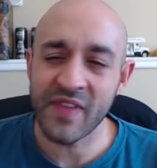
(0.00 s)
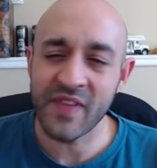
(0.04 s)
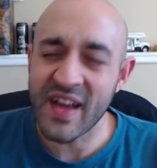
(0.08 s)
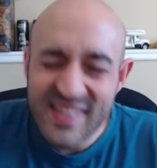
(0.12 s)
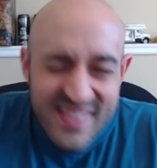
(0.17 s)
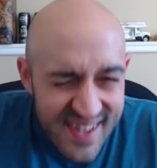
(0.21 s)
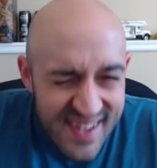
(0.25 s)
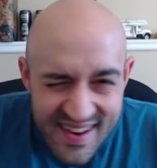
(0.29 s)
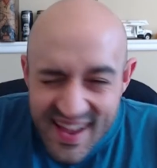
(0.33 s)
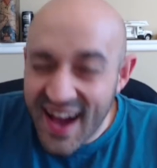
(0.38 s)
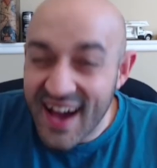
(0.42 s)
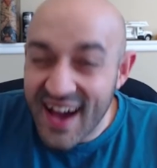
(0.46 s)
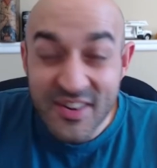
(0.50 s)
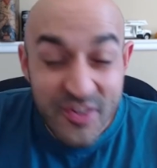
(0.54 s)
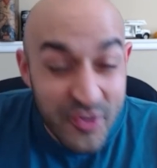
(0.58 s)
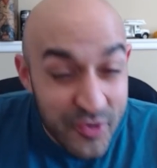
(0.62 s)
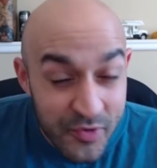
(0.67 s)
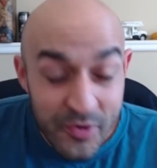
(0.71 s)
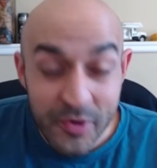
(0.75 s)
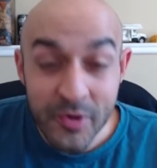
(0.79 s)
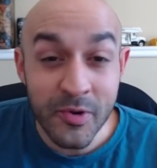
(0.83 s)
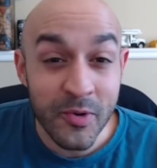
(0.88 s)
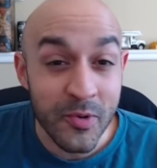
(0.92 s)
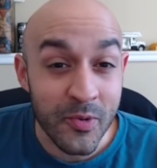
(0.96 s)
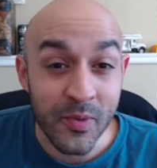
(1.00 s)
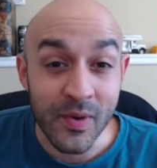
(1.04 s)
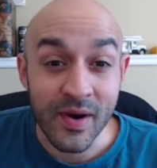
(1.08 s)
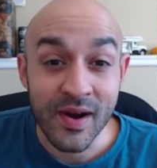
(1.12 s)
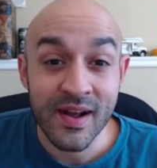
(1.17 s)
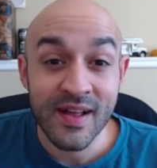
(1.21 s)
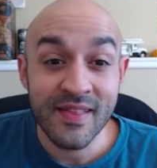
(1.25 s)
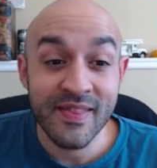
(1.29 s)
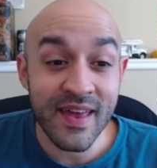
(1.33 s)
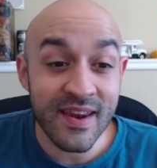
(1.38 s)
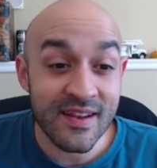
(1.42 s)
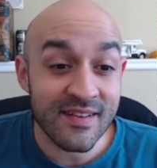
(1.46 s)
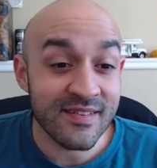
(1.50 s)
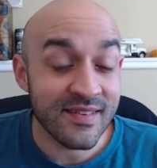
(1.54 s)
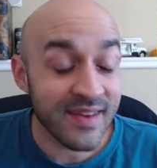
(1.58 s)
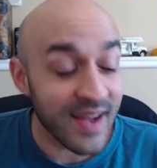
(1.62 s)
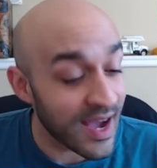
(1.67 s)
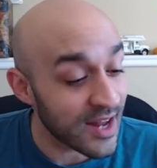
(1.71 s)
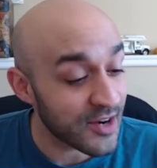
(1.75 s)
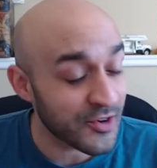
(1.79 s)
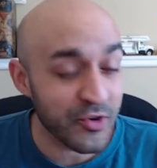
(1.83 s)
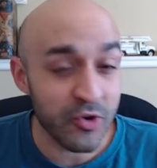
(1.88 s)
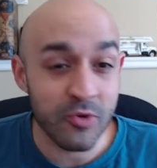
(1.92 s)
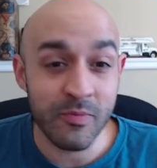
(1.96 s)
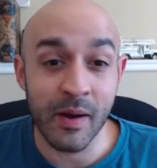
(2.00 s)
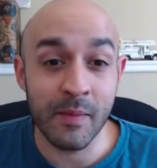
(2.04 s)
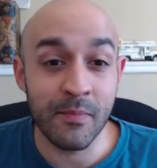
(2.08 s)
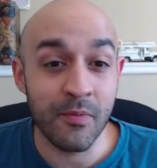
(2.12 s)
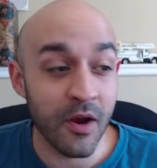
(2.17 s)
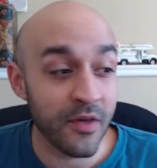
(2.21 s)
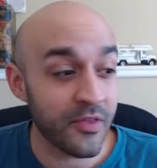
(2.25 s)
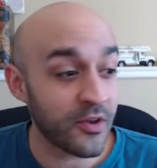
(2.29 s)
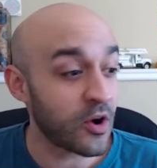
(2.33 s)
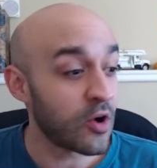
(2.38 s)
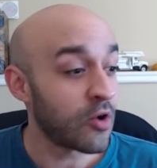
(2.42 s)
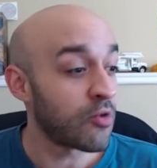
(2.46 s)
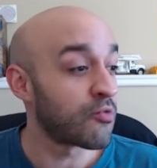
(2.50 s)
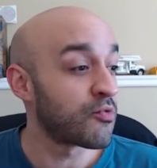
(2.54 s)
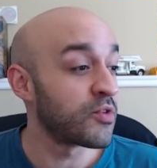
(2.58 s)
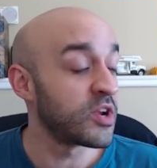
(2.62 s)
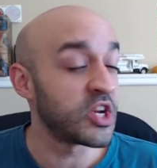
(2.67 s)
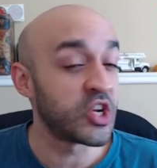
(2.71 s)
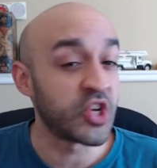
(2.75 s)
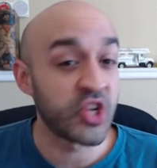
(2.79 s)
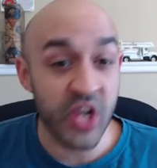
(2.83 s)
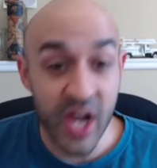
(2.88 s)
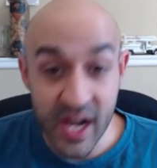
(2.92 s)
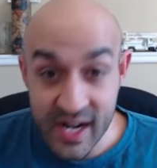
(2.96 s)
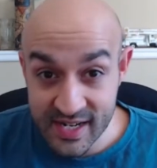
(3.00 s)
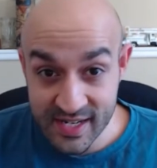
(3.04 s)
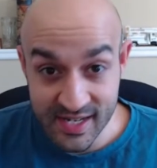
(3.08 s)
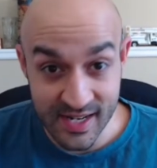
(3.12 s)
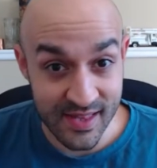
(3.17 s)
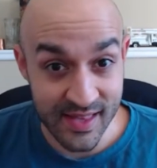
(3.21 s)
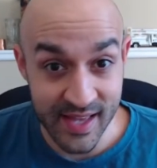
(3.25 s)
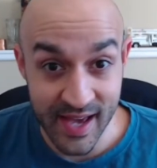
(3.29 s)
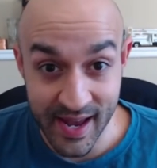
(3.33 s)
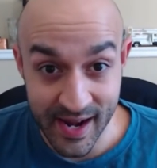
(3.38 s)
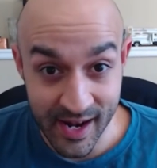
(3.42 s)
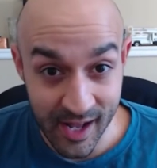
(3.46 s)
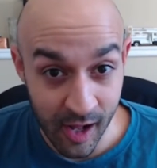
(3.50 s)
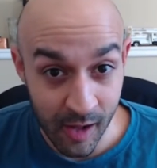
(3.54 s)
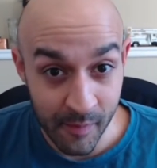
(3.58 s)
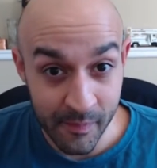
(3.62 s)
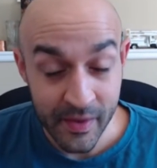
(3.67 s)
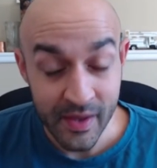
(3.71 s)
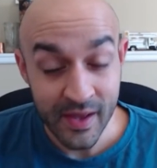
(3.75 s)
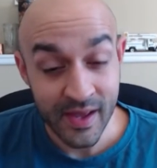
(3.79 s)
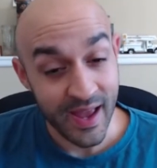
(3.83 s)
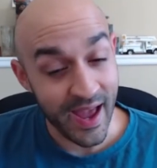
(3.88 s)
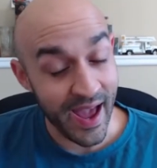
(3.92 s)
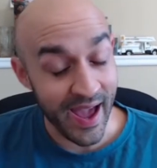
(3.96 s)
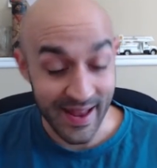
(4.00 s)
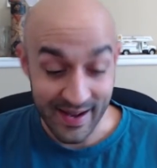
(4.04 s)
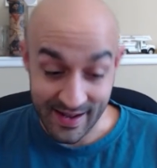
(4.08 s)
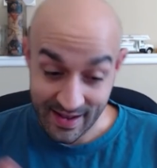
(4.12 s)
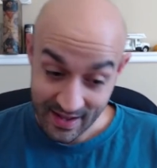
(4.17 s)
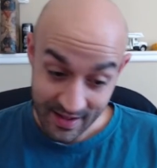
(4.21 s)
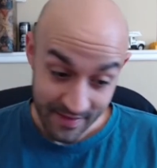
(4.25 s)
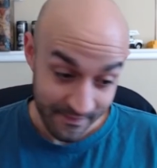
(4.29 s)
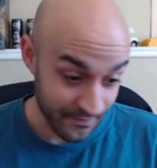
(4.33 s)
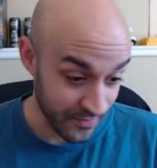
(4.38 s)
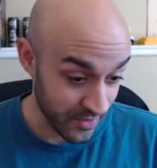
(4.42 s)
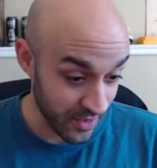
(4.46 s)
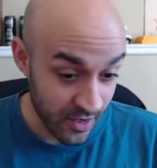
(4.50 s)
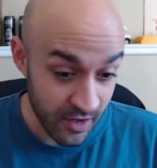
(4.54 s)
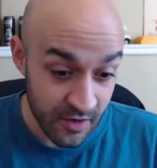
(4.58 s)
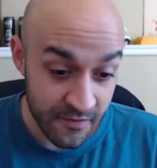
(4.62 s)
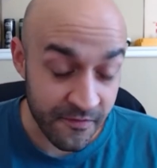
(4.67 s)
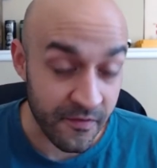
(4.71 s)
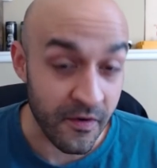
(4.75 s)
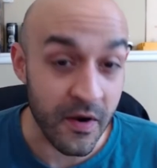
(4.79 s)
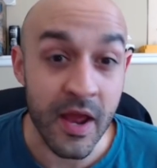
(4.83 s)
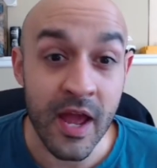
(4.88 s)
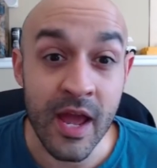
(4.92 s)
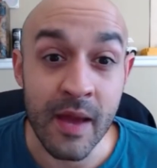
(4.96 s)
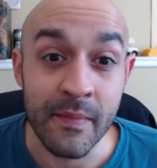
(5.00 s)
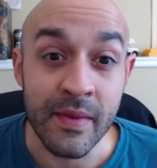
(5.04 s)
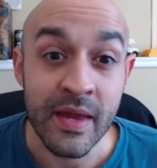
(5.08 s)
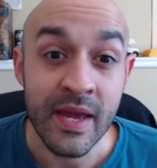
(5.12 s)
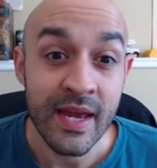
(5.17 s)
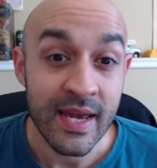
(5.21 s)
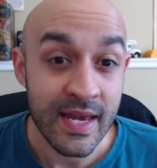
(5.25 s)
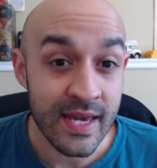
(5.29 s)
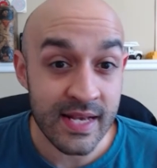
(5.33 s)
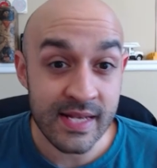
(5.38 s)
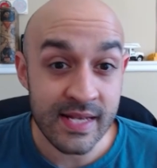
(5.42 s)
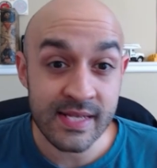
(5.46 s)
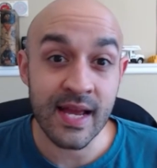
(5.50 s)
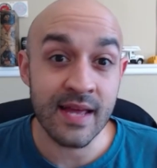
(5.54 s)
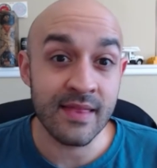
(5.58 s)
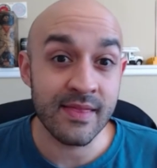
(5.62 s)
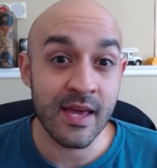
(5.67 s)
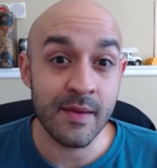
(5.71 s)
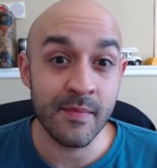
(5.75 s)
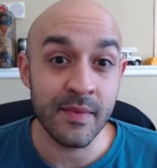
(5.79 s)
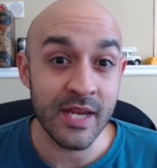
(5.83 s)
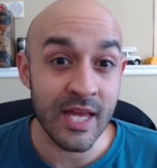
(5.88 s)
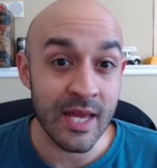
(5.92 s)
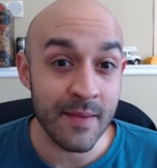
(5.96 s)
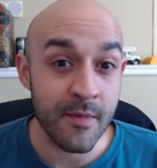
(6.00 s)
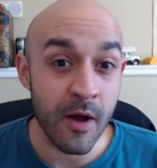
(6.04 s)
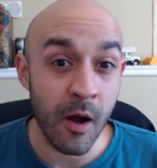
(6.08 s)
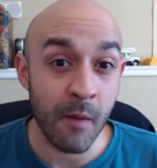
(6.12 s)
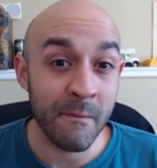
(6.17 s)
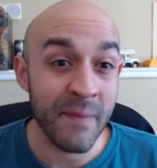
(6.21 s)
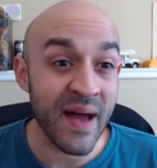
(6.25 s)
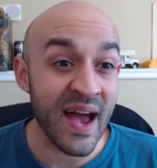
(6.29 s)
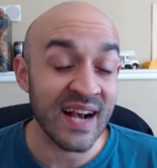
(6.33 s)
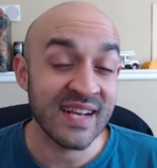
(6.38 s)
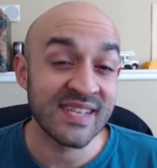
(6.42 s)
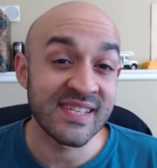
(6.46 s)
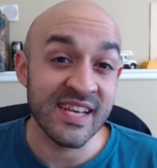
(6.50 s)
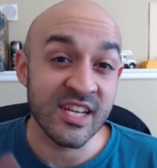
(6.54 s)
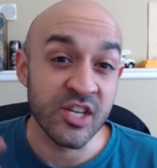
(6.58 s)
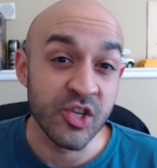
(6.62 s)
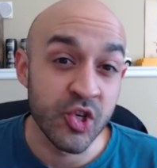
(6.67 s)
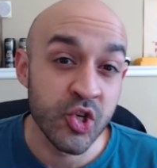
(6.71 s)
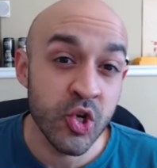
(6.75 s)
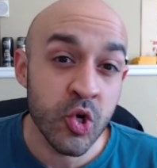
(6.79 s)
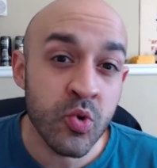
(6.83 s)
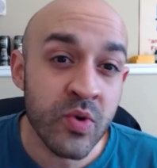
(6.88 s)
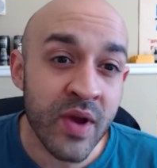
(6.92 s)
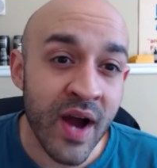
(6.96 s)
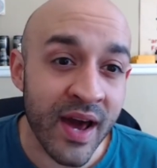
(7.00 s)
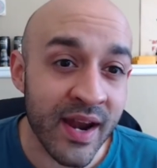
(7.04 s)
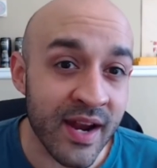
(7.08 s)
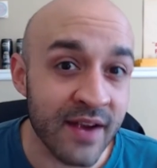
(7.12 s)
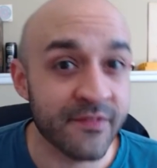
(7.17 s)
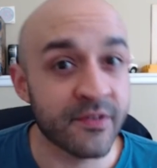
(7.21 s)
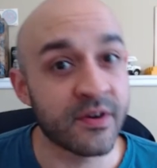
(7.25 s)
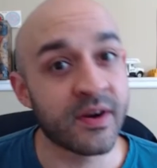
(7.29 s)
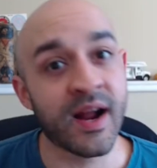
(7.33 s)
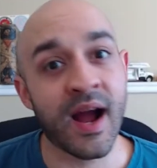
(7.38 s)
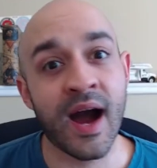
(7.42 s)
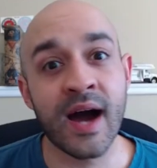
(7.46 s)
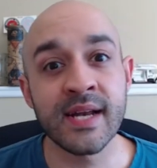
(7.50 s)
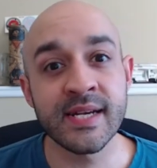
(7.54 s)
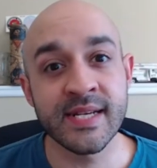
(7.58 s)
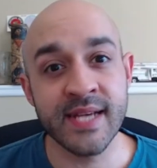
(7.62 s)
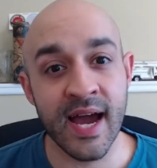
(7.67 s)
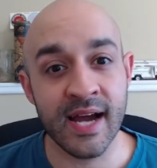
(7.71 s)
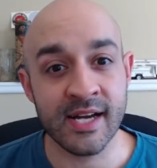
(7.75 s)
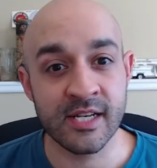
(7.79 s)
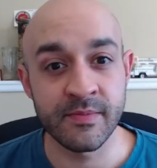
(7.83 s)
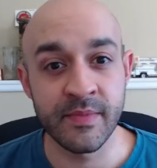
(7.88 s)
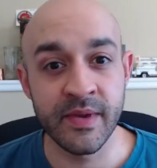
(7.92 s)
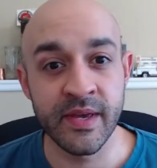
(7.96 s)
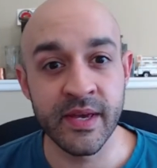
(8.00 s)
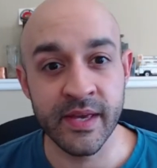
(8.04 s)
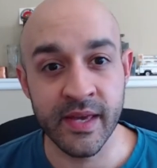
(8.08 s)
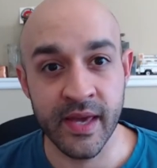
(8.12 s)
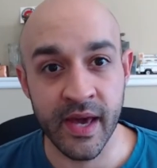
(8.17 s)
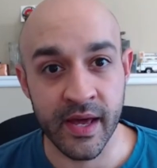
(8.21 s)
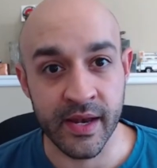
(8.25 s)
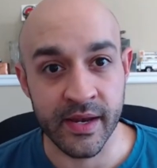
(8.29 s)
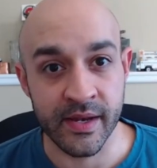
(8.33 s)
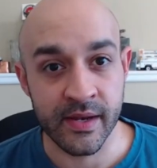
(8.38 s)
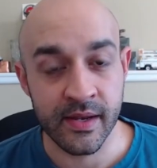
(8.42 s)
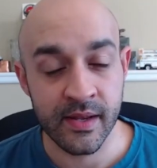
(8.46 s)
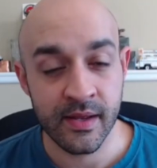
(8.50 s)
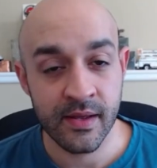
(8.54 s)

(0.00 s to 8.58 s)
That's not true. That is not true. My brother rejected that help. And good for him, he sent them an email back, said, do not ever contact me again.